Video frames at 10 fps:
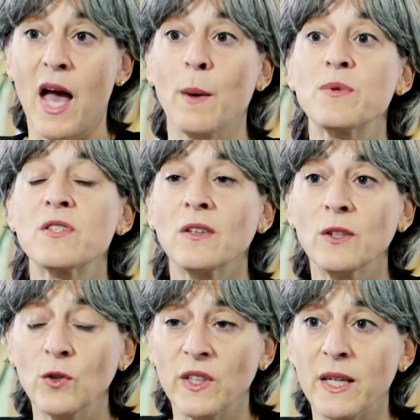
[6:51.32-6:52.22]

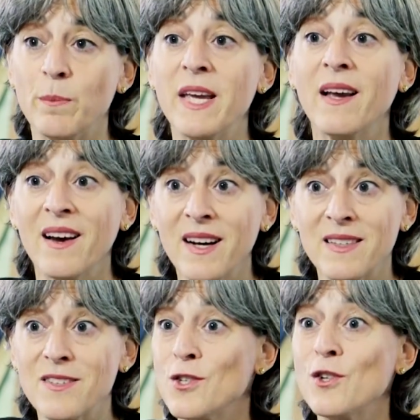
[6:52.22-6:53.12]
Absolutely,
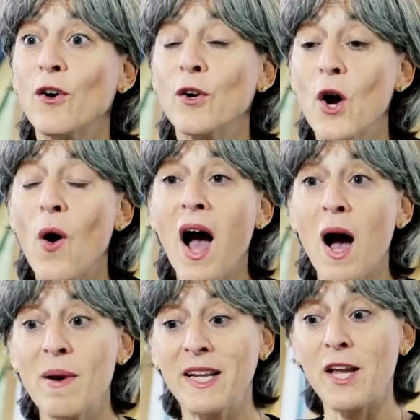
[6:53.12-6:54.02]
because you don't know
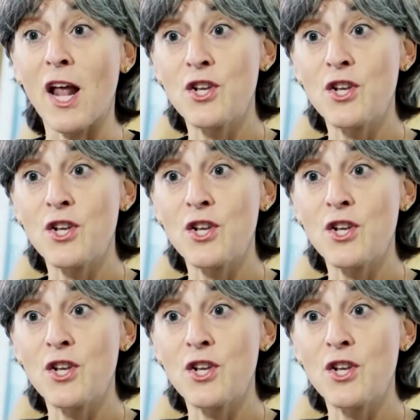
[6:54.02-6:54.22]
how many